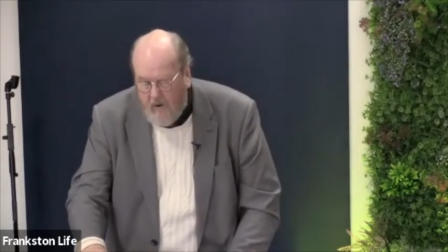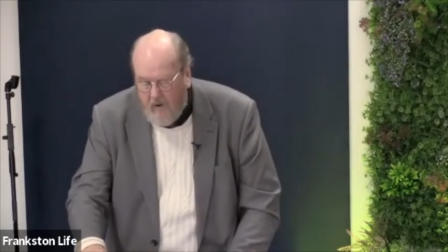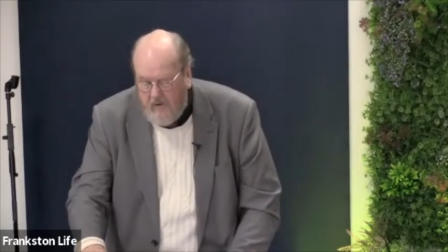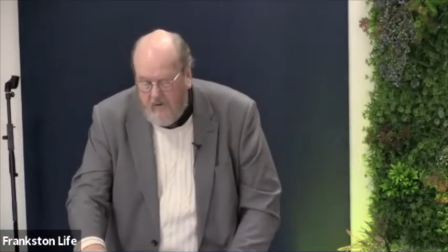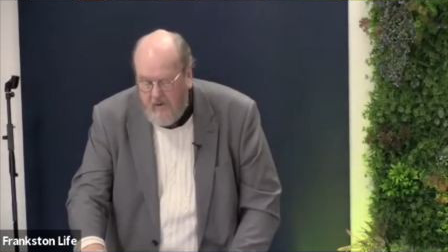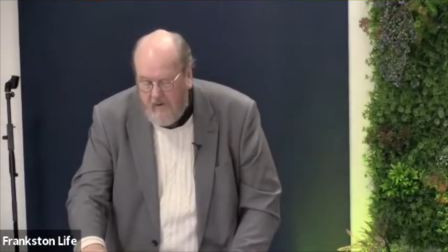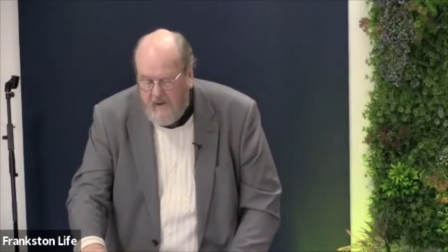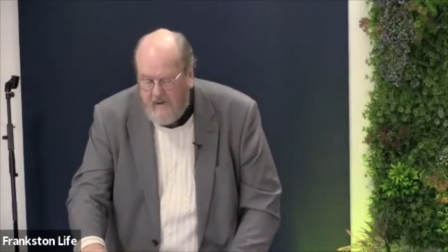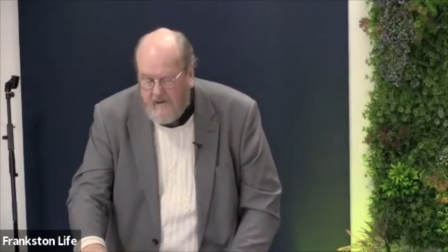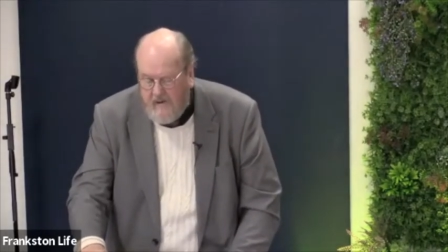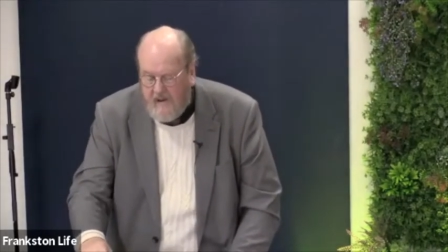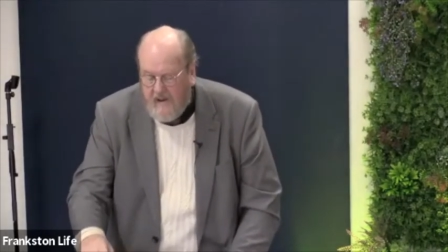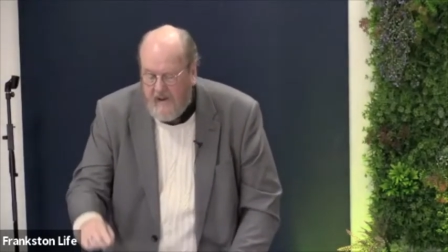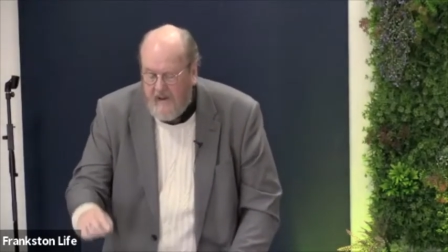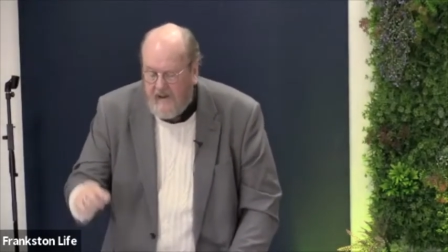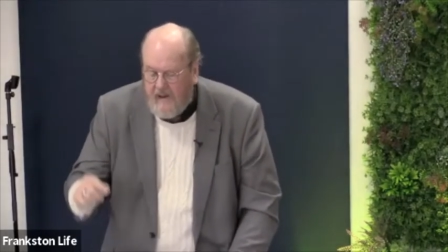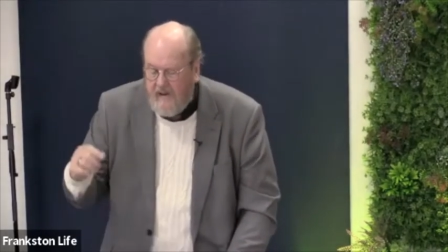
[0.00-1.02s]
You need mm. to
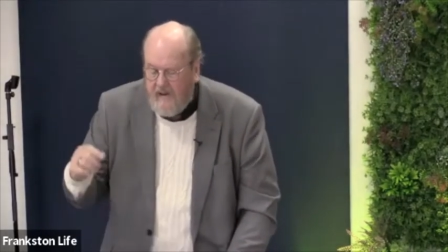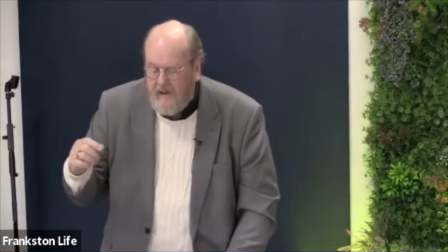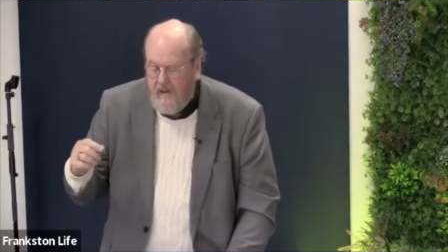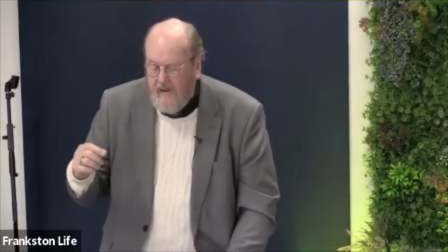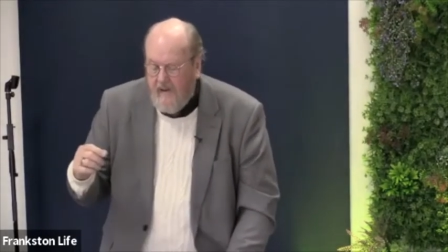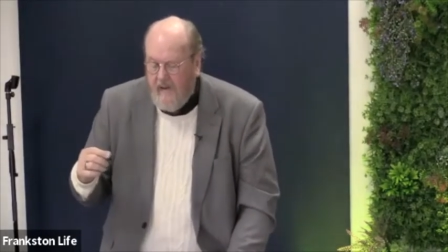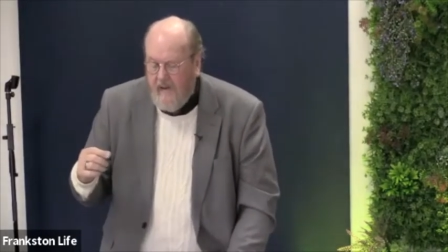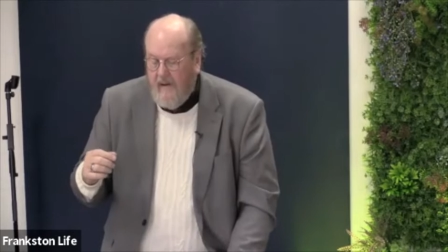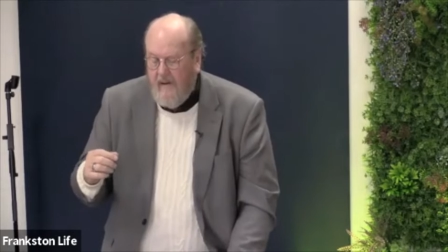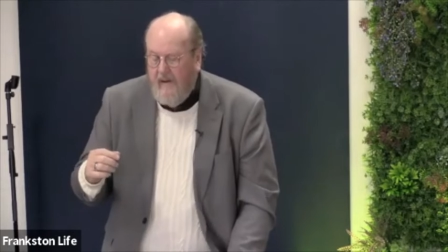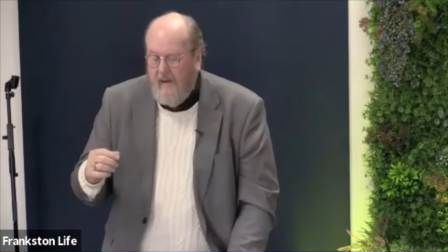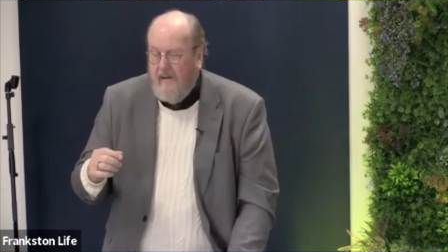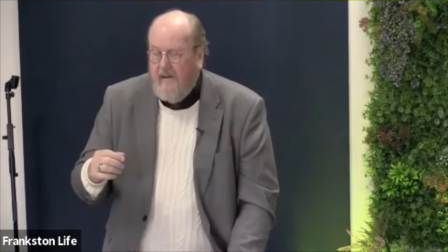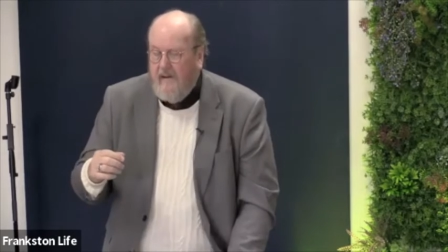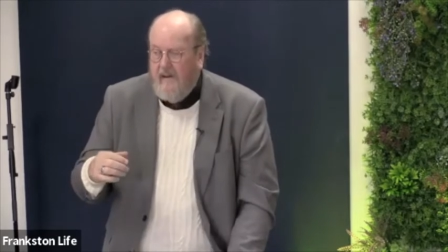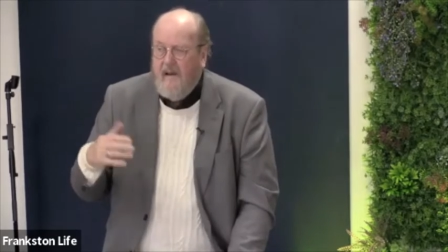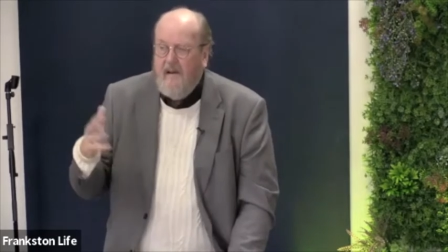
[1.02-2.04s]
take it,
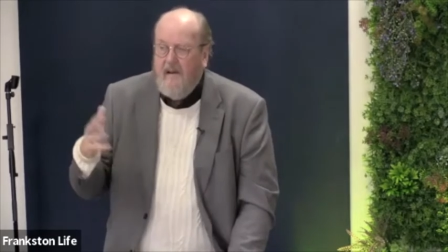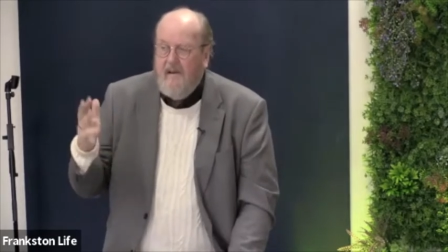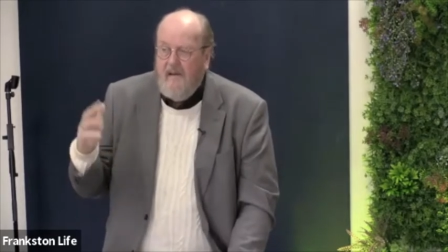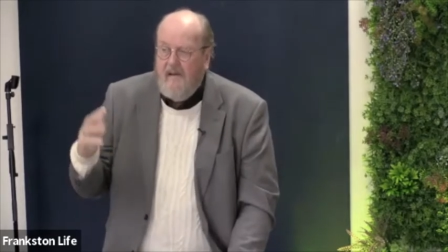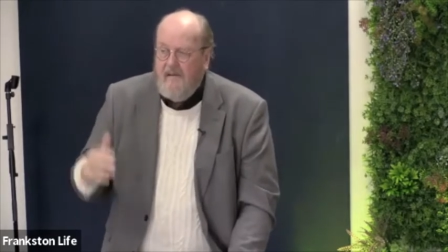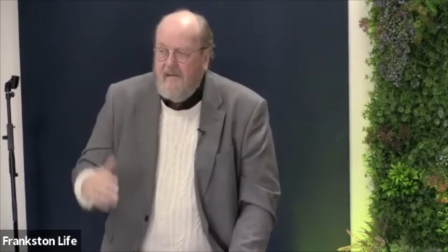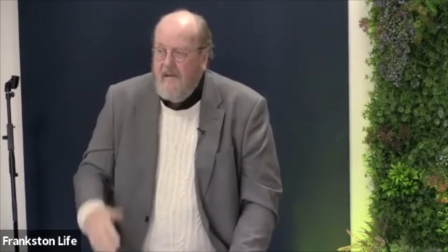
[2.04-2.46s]
take it easy.